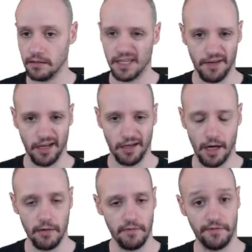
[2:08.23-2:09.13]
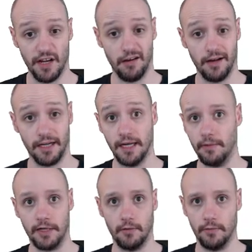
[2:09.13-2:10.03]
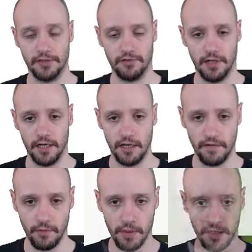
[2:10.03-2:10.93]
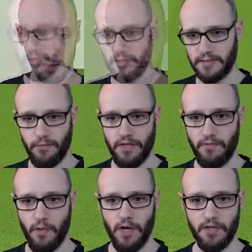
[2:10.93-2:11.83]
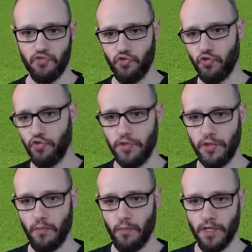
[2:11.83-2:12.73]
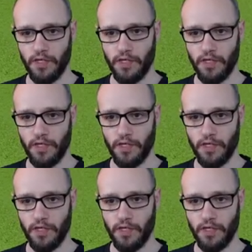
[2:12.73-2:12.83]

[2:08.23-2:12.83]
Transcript: Give it a go. If don't like it, we can always try another one. We've one drawn, one